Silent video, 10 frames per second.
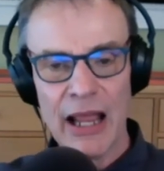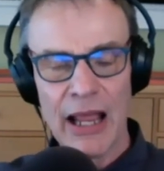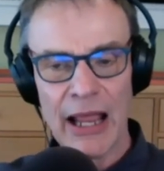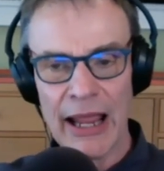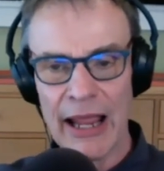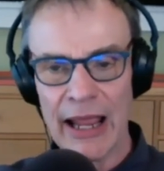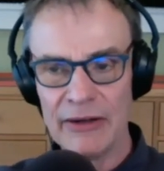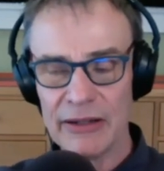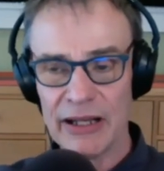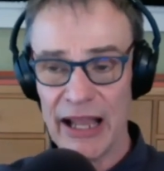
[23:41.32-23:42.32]
and,
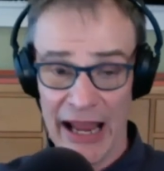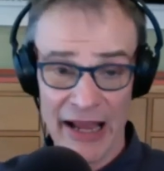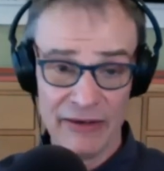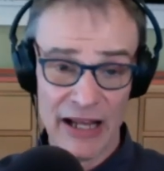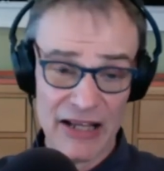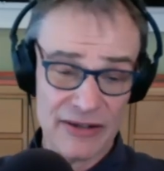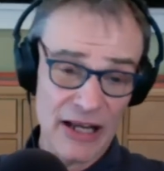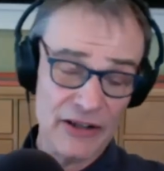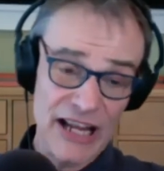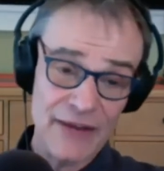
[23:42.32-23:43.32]
and as uh,
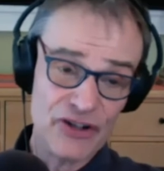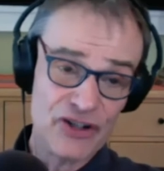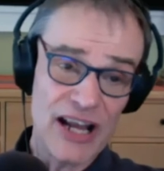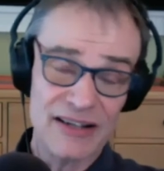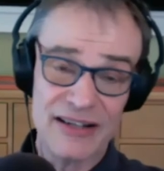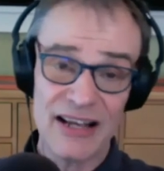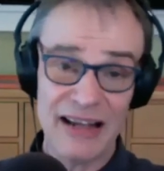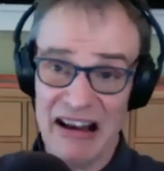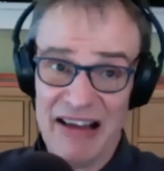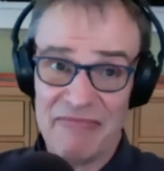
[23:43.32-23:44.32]
David Chang said, and
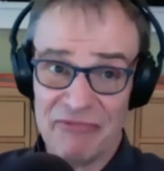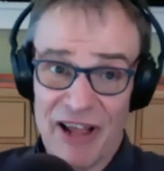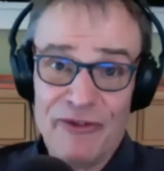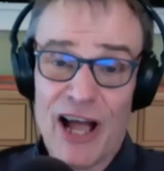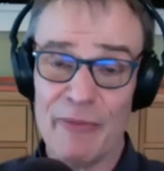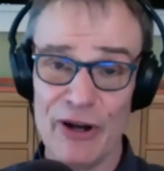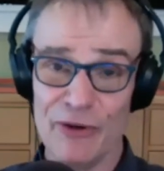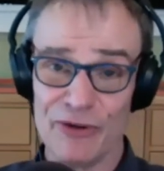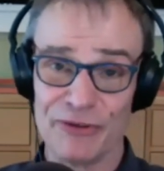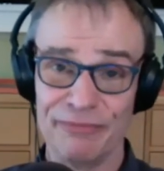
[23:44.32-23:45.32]
I love
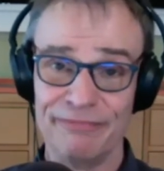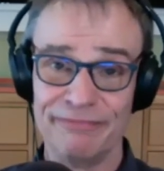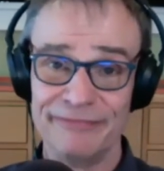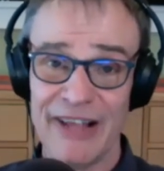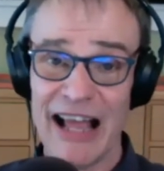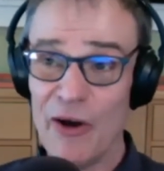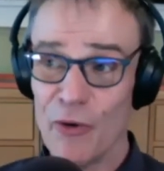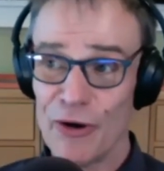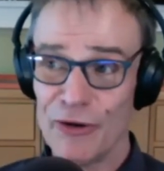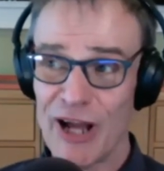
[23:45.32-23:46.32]
Domino's. I
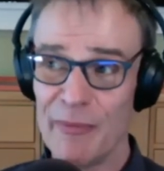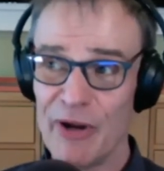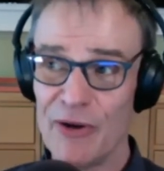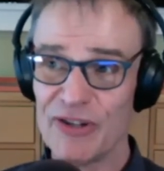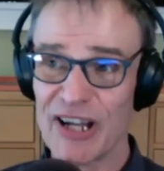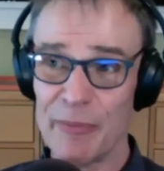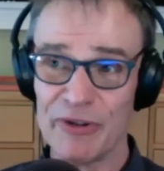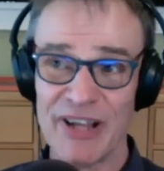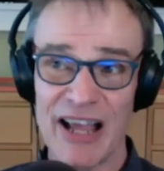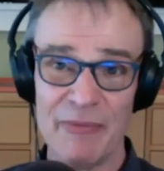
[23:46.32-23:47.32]
order Domino's a couple
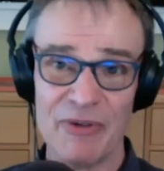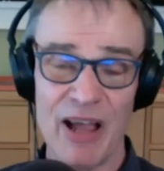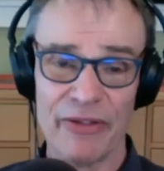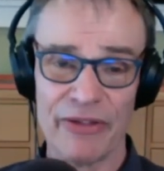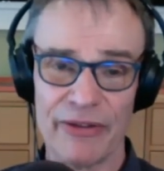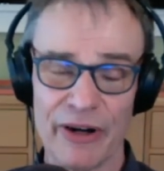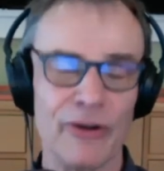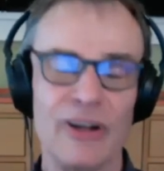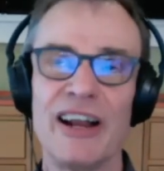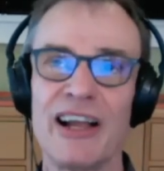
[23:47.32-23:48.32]
times a month, or
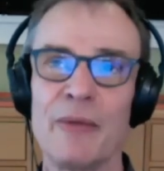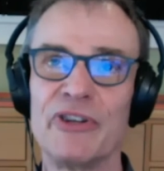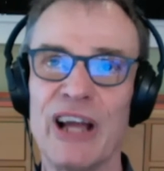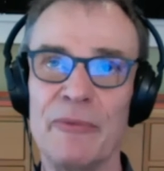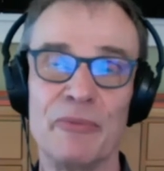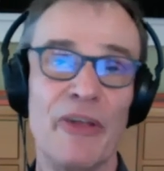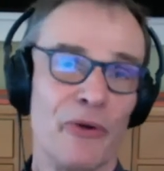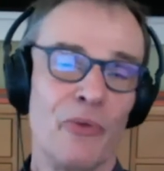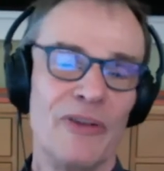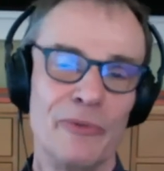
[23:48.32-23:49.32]
not a couple times a month, or
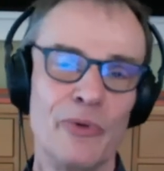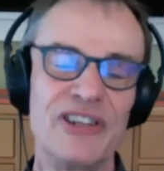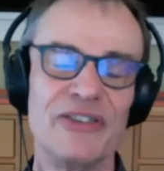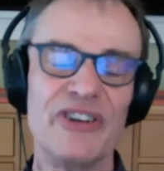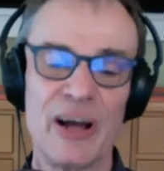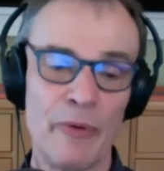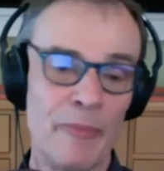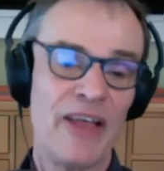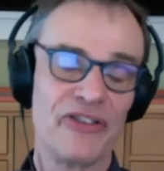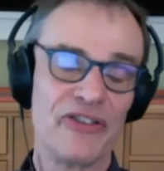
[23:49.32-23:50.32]
one, once every couple
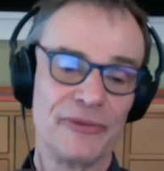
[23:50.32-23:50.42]
months.